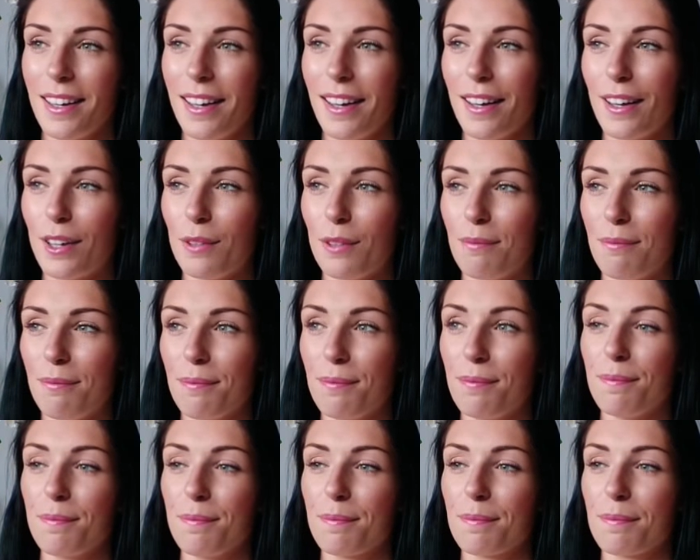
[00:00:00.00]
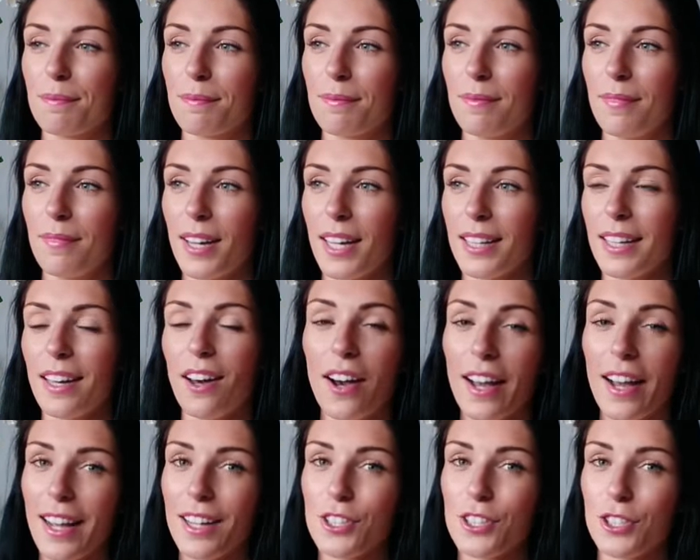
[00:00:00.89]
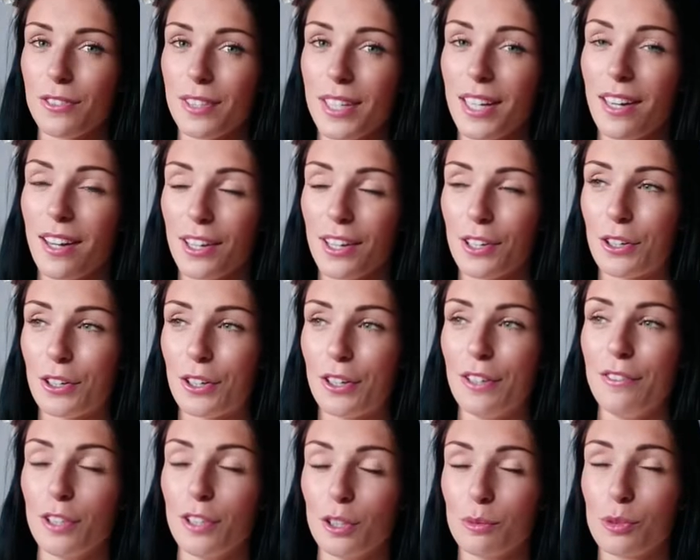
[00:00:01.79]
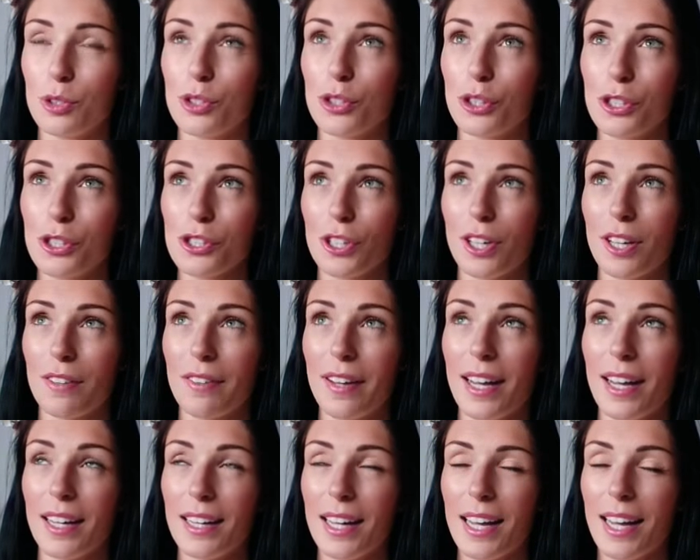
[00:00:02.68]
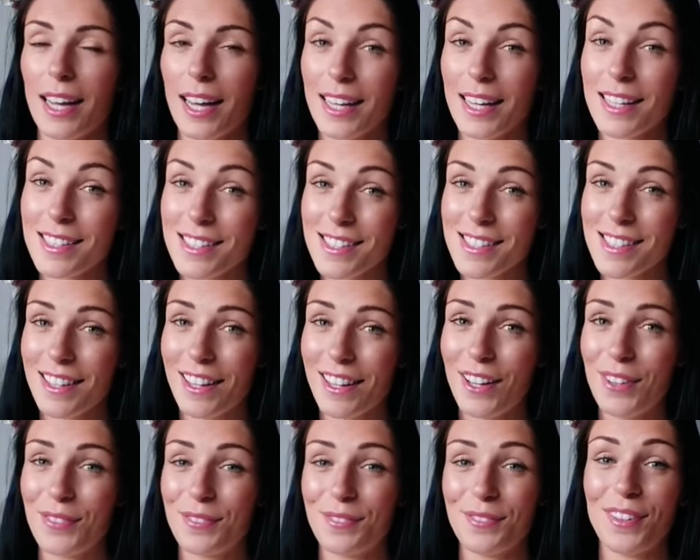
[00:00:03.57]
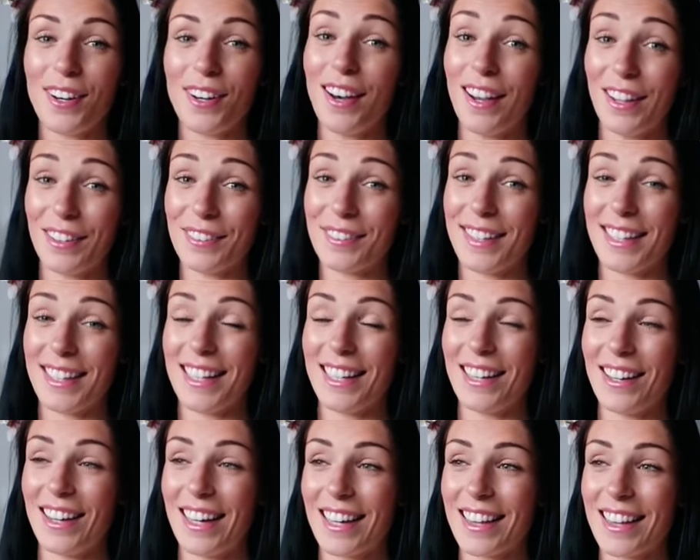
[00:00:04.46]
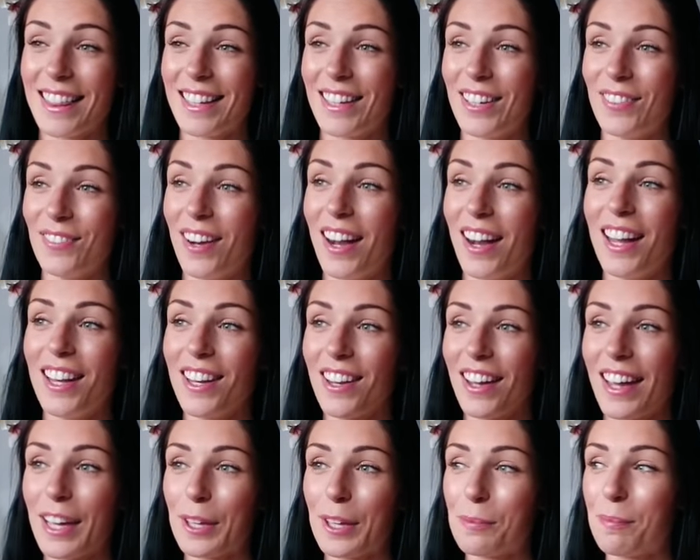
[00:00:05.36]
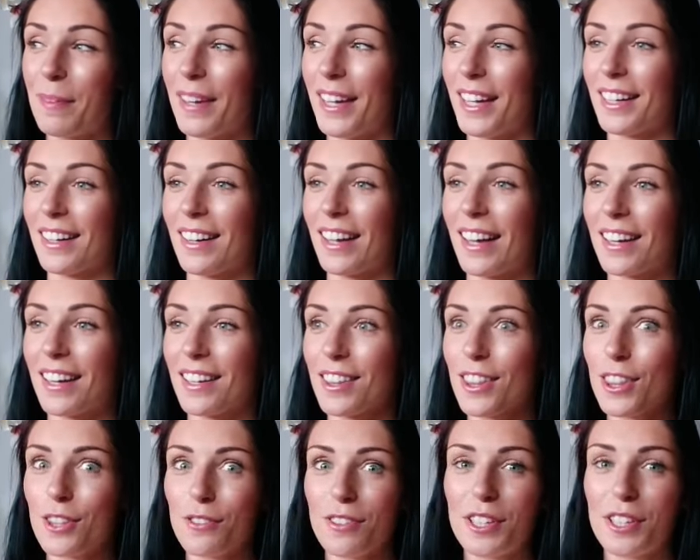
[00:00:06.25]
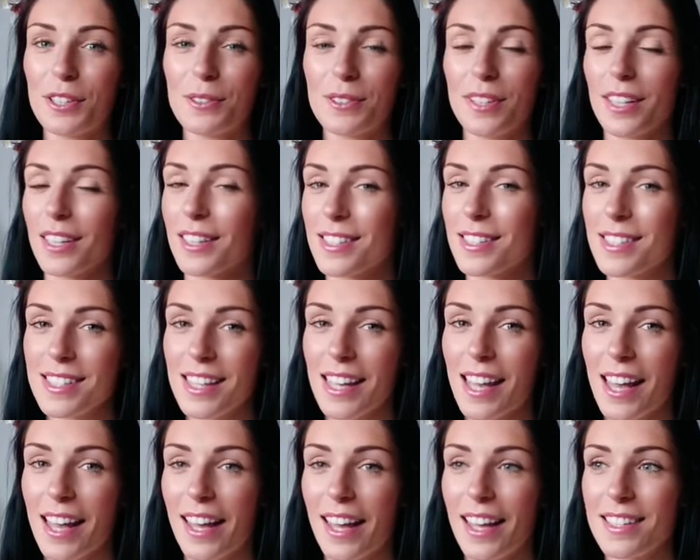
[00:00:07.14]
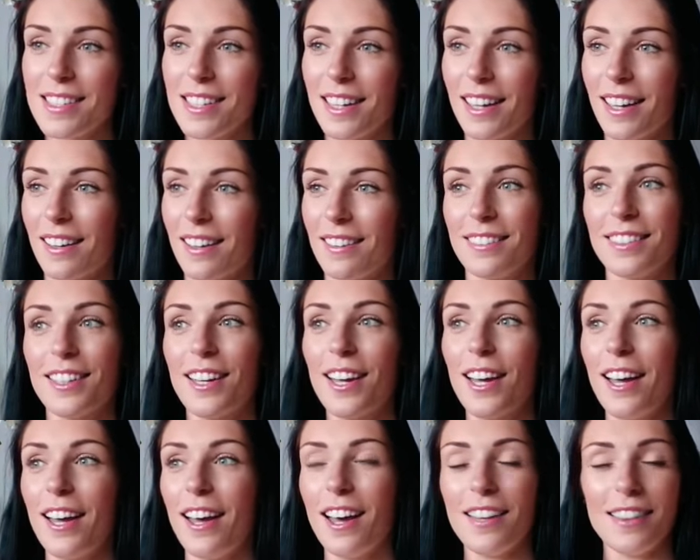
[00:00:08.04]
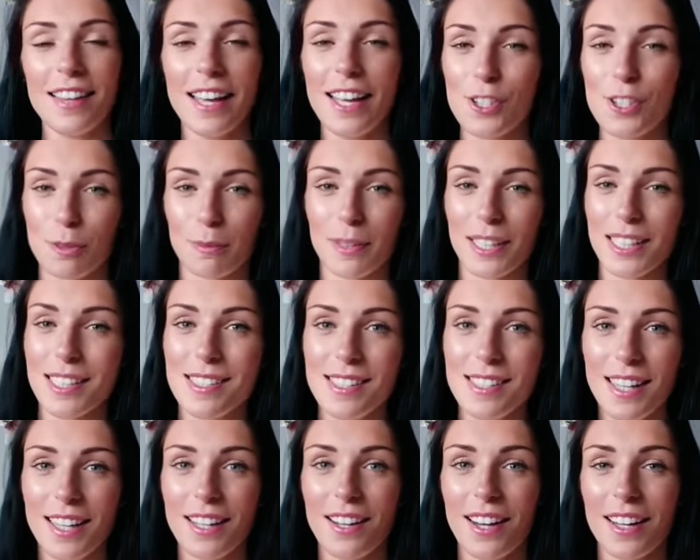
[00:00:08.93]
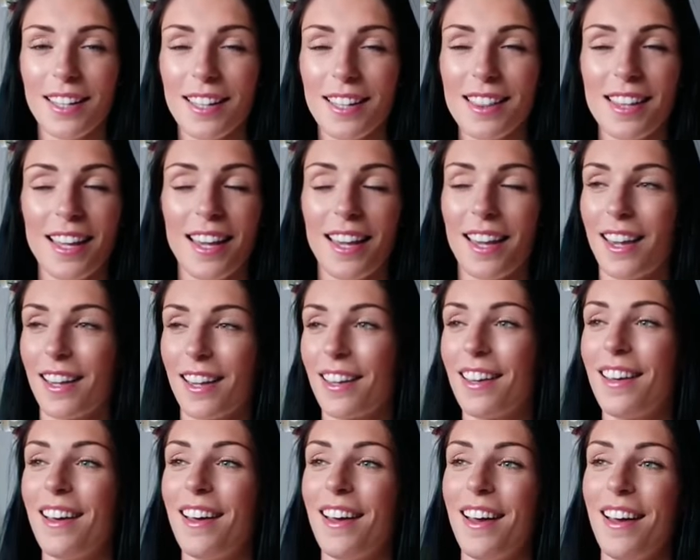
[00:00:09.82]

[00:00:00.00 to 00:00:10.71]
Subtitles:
And yeah, I actually really like horror films. Josh, on the other hand, hates them, but I really like them. I like being like thrilled and scared and at the edge of my seat kind of thing.